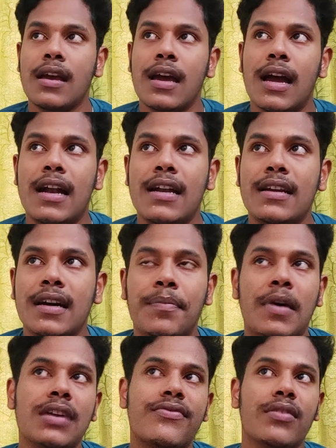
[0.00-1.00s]
And
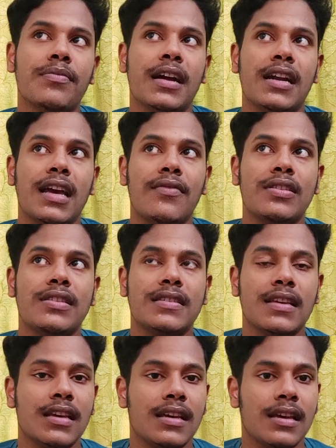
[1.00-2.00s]
apart from that, I would
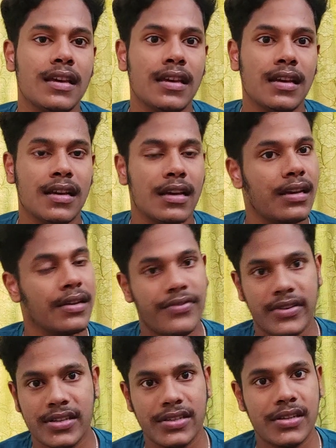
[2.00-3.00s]
say
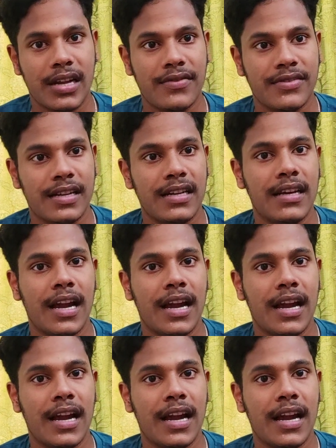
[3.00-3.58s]
infrastructure I have said,